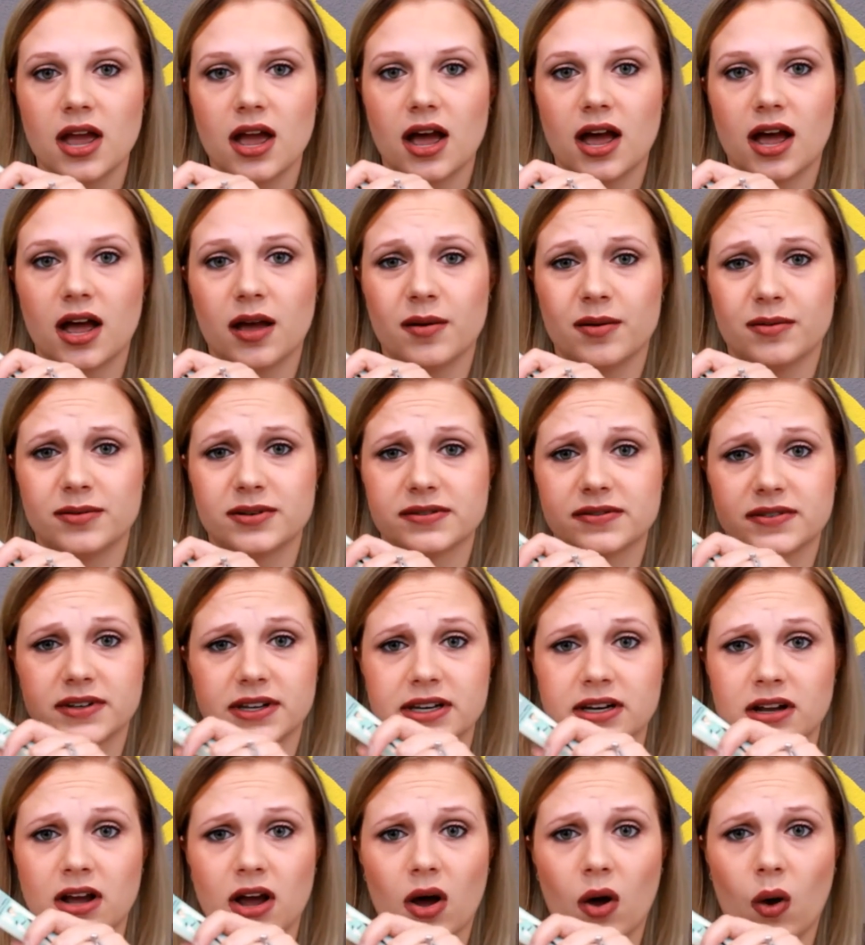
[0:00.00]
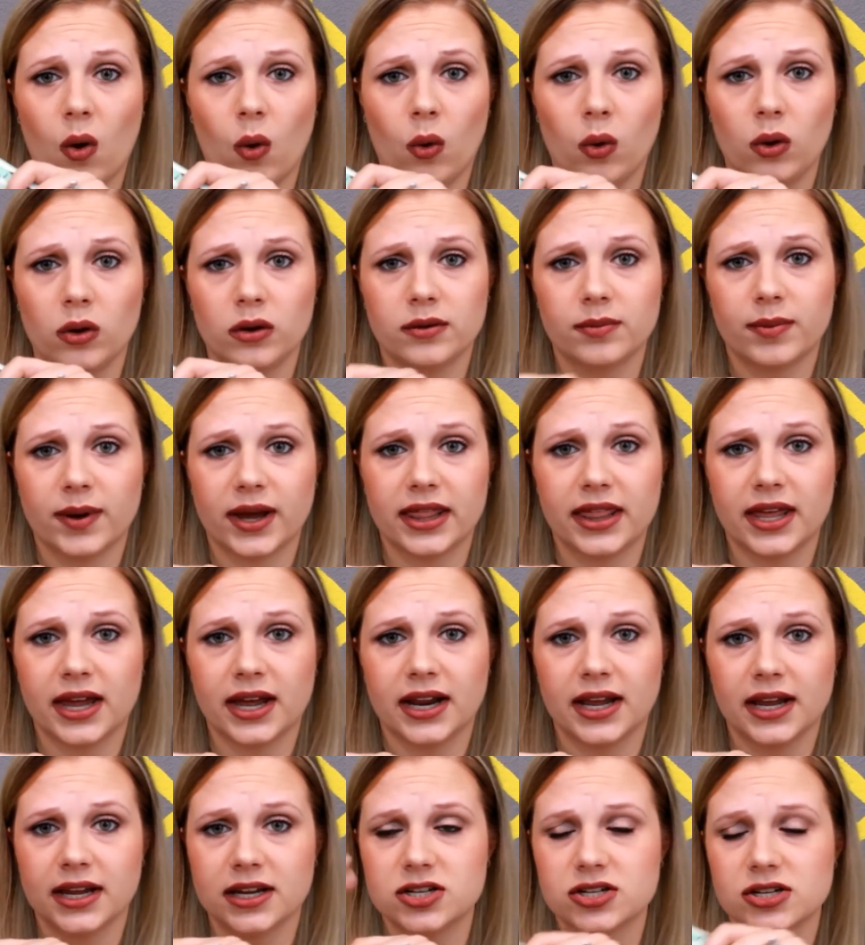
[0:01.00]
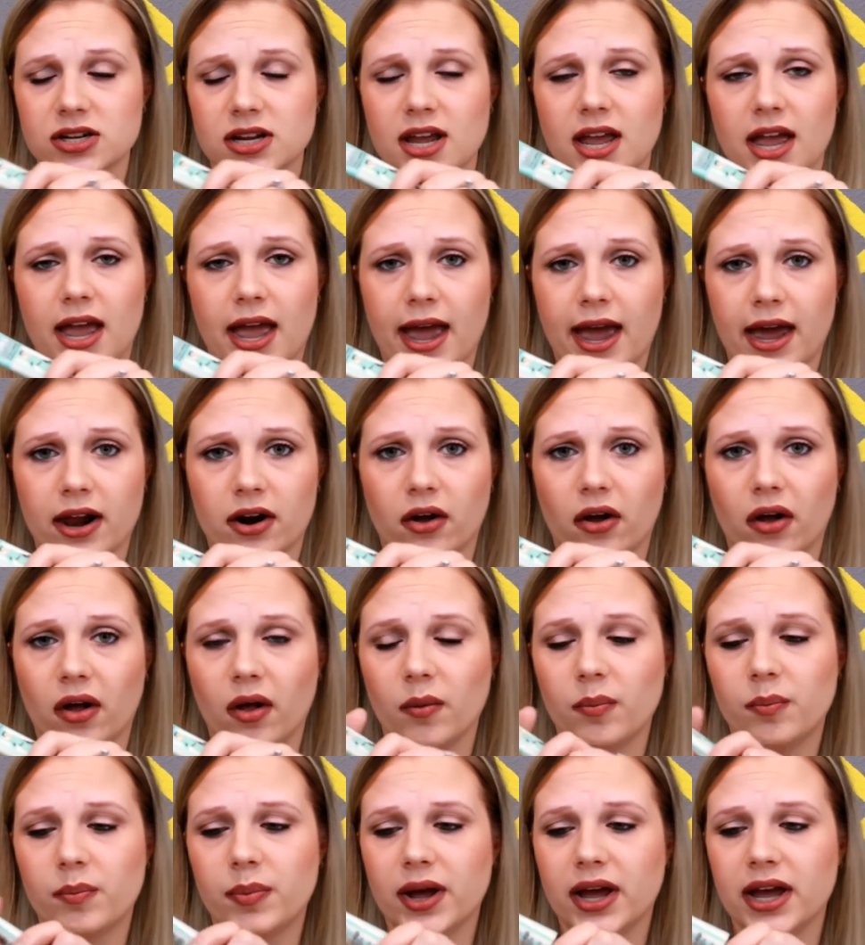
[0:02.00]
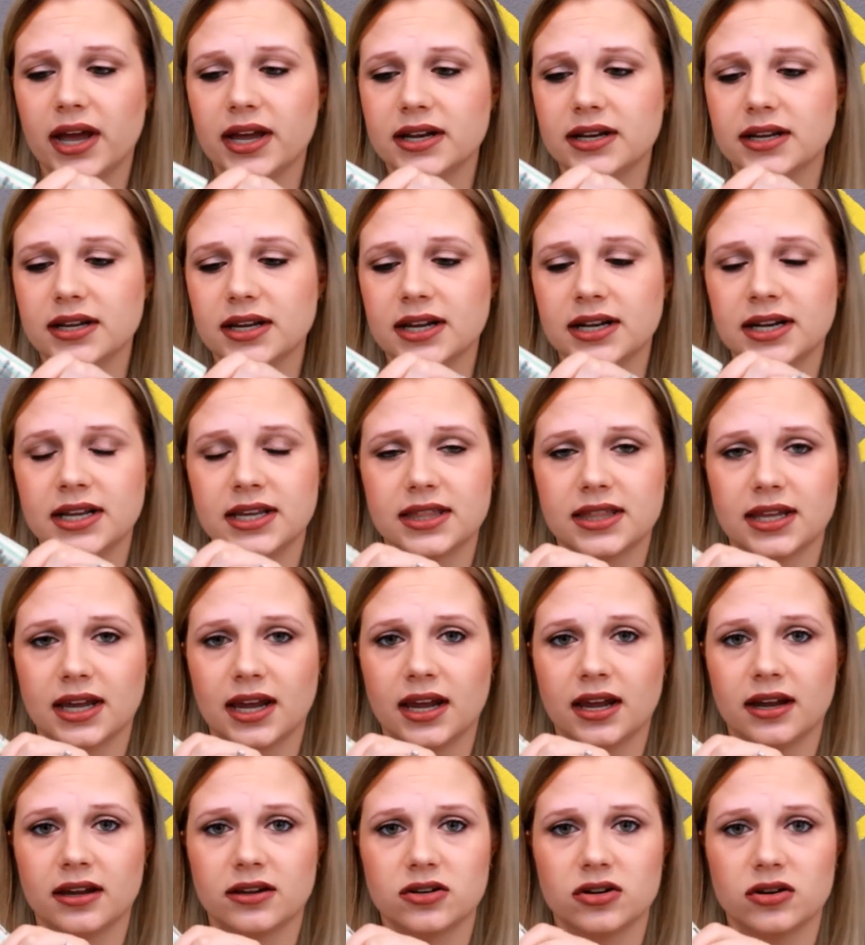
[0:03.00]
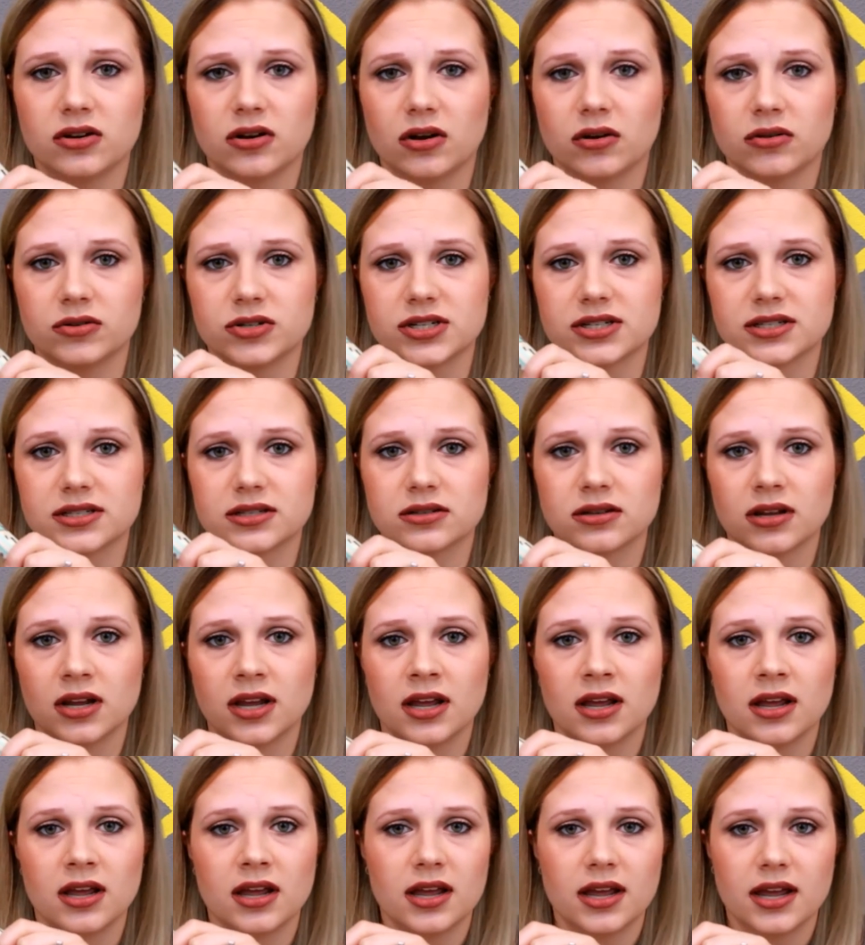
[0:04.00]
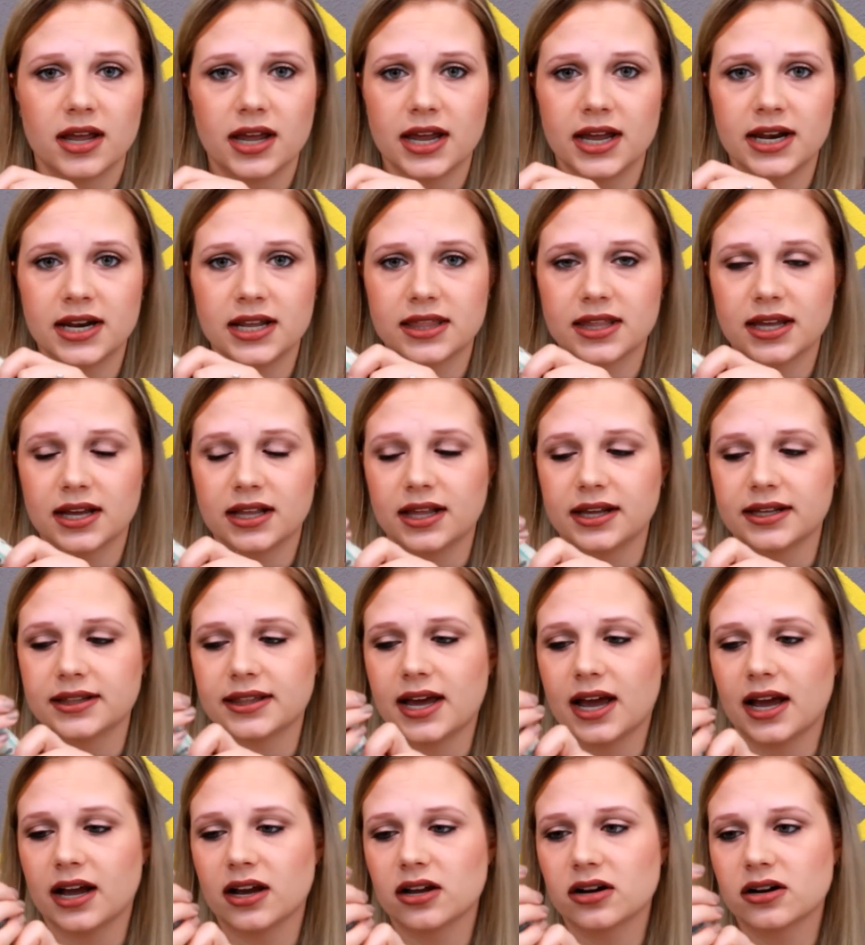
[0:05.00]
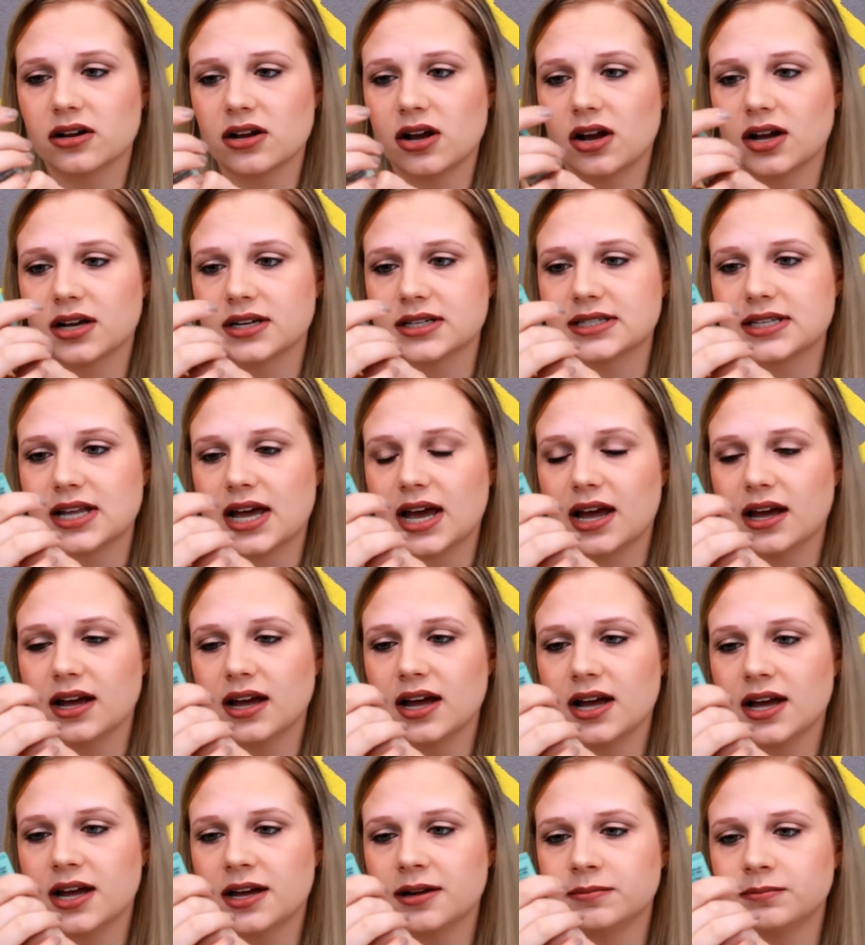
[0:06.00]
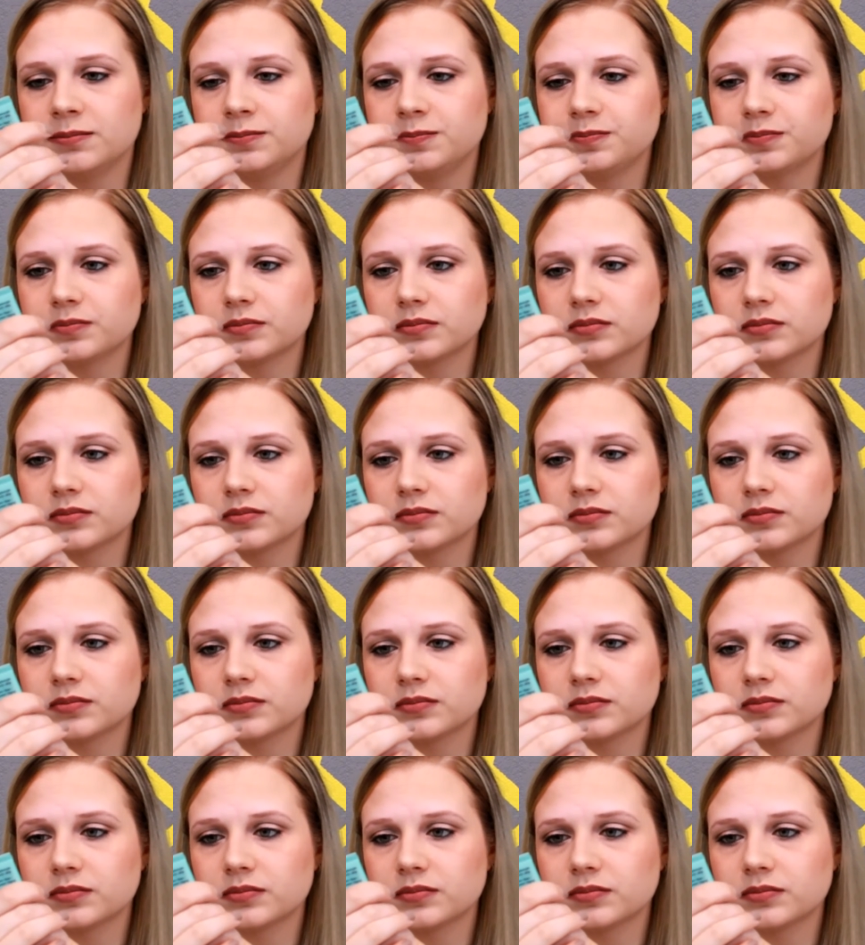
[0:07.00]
uh, I'm definitely not old by that age at all, but anything, you know, just anything like that could cause that. Um,